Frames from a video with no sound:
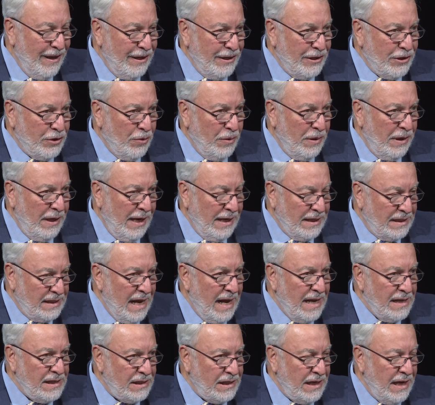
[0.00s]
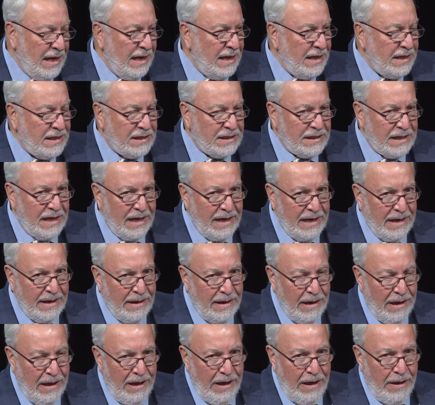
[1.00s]
So in a sense, he's
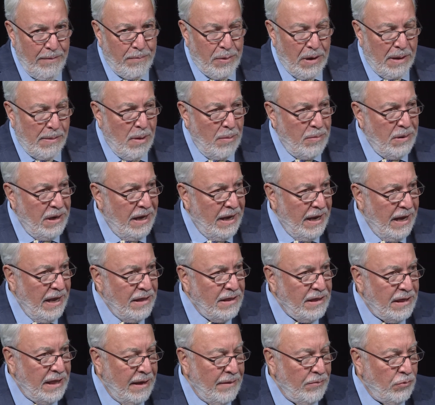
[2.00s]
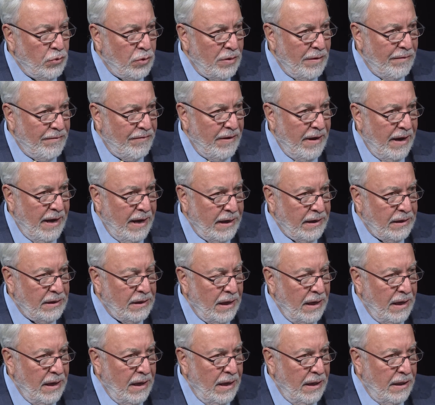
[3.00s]
probably hinting to the
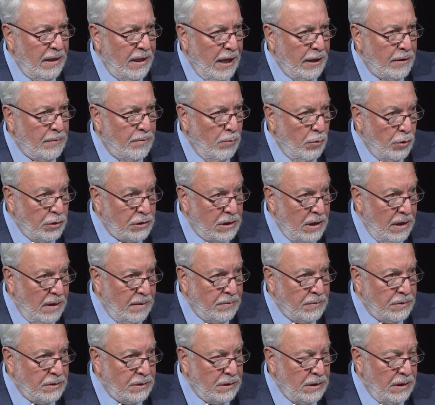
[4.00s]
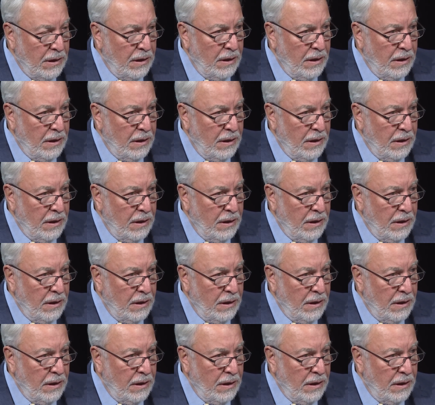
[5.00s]
fact that Muslims,